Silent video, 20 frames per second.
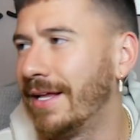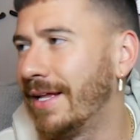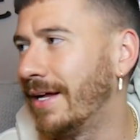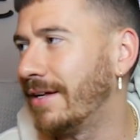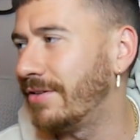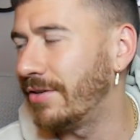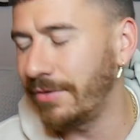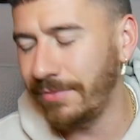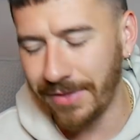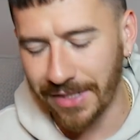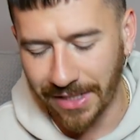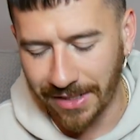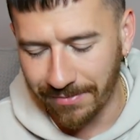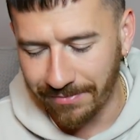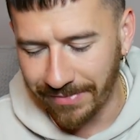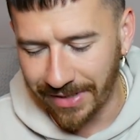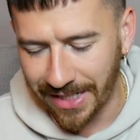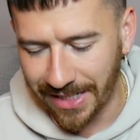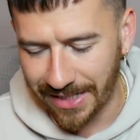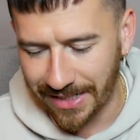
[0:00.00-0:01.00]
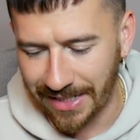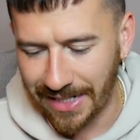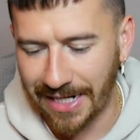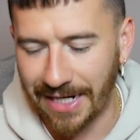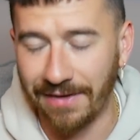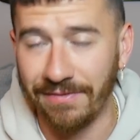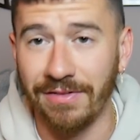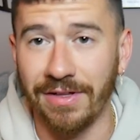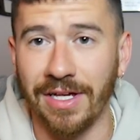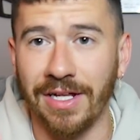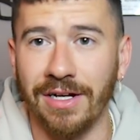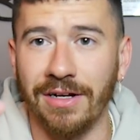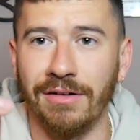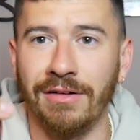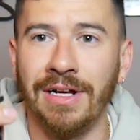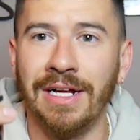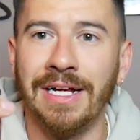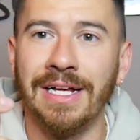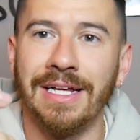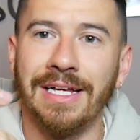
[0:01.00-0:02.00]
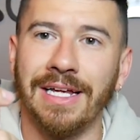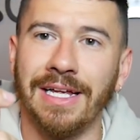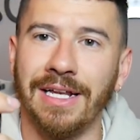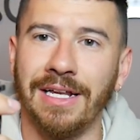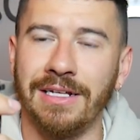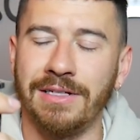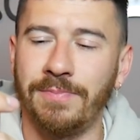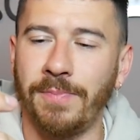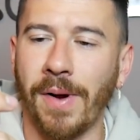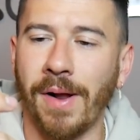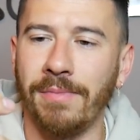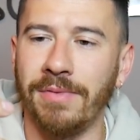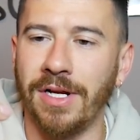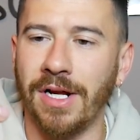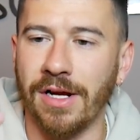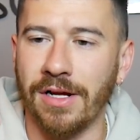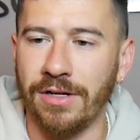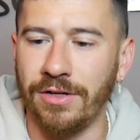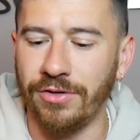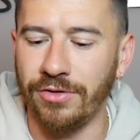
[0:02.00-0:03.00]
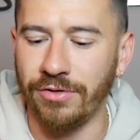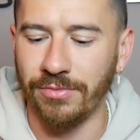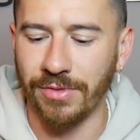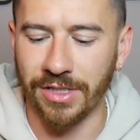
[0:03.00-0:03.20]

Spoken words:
That took me like a minute and a half to get out, and it's probably not gonna do